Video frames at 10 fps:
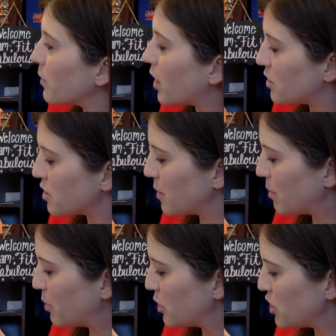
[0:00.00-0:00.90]
ultimate
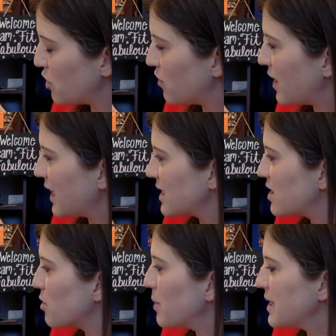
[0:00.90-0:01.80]
portion fix.
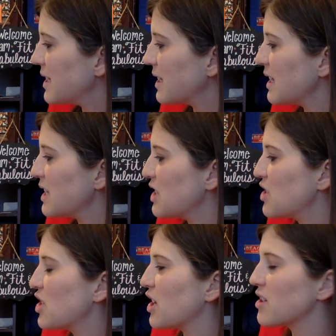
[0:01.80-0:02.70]
So basically they
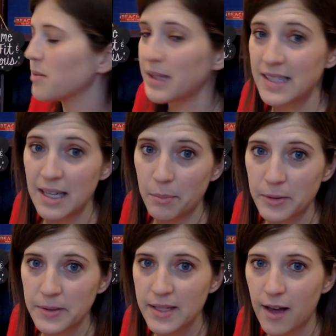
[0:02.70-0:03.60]
just share some
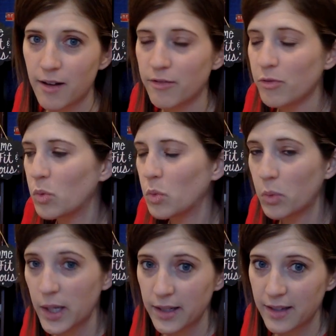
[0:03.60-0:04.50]
examples of
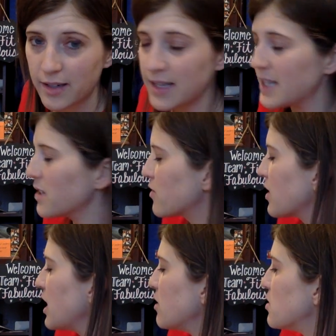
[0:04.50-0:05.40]
what there is for
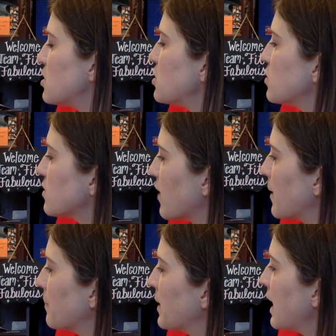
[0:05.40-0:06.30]
you to choose
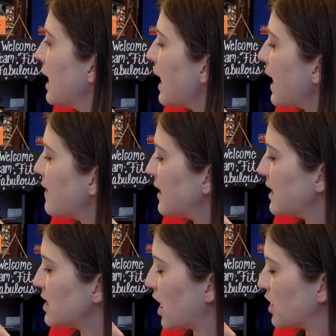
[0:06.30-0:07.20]
from. And then
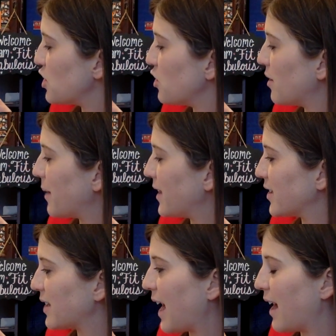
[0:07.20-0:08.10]
it talks to you about
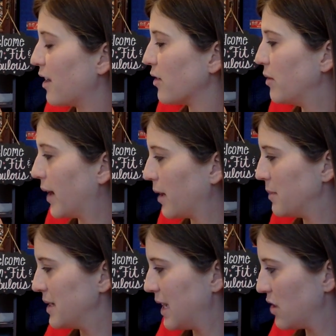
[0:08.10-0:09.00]
your calorie
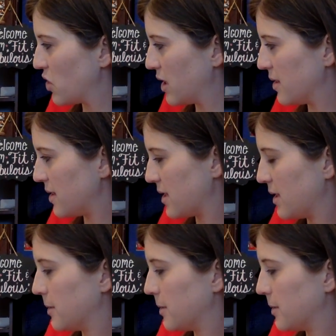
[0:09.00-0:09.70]
recommendations